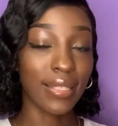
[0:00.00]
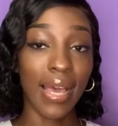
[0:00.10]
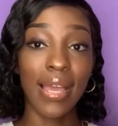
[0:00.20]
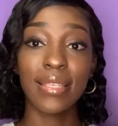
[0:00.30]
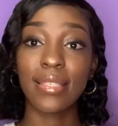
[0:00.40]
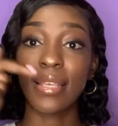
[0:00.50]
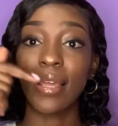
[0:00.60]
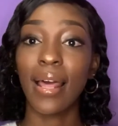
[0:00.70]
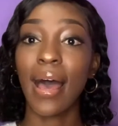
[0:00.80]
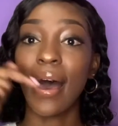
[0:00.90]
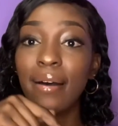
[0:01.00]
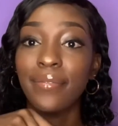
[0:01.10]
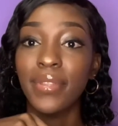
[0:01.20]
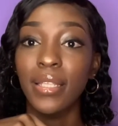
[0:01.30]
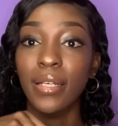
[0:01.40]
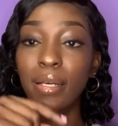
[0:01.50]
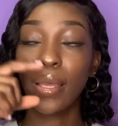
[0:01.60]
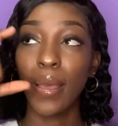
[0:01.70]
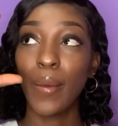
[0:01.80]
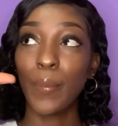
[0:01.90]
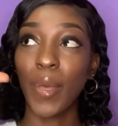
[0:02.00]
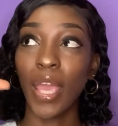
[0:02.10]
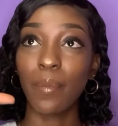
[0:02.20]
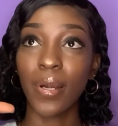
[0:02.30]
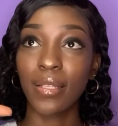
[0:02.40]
I still have the paper